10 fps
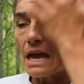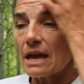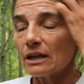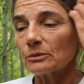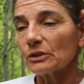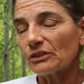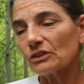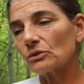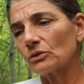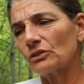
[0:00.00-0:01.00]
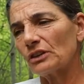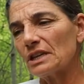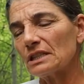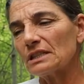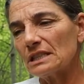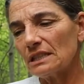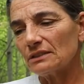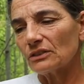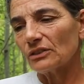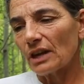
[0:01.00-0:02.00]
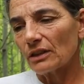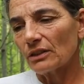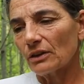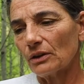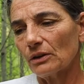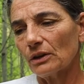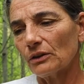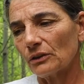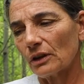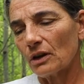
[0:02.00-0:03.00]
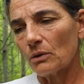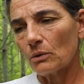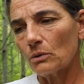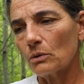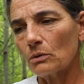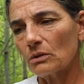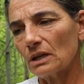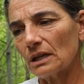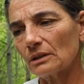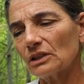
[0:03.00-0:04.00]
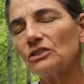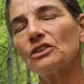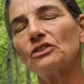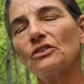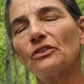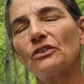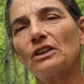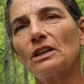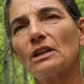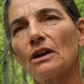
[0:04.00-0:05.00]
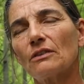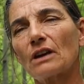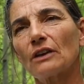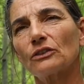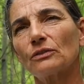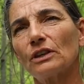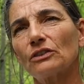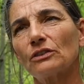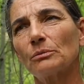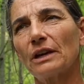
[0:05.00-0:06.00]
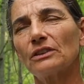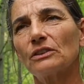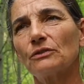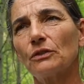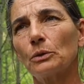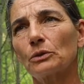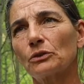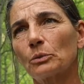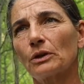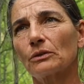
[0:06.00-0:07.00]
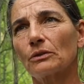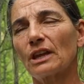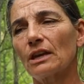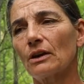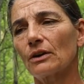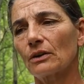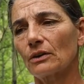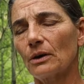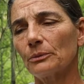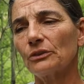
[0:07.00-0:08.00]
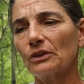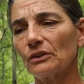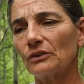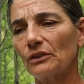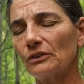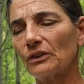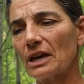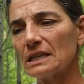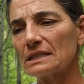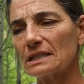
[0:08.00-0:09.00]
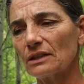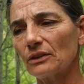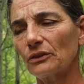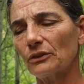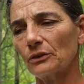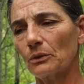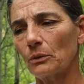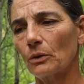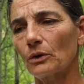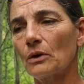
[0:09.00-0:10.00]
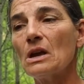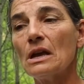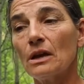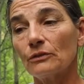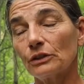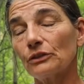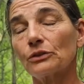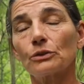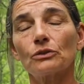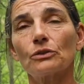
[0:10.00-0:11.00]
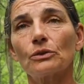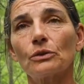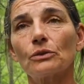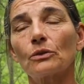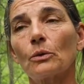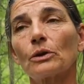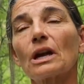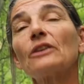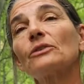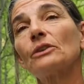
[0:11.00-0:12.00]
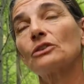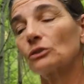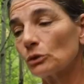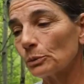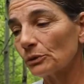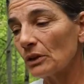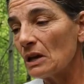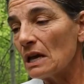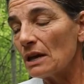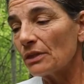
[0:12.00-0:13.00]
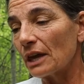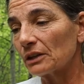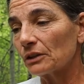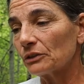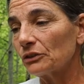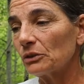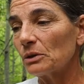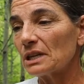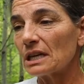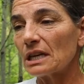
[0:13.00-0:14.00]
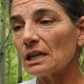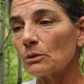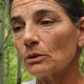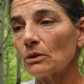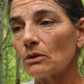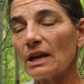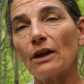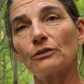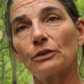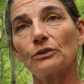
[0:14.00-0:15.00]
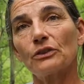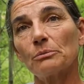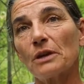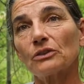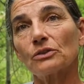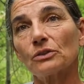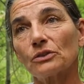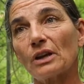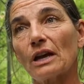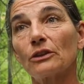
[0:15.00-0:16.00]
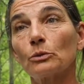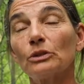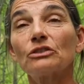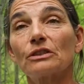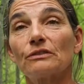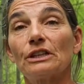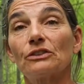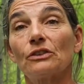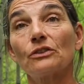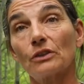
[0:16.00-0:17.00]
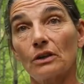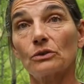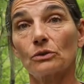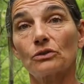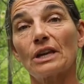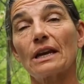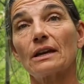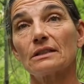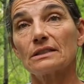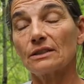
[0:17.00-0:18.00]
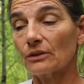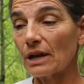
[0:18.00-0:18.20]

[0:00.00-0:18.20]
And what's interesting and neat is that there is a whole contingency of conservation-minded folks, whether they are citizen scientists or researchers or conservation groups, that are doing equal efforts and measures on their wintering ranges to understand their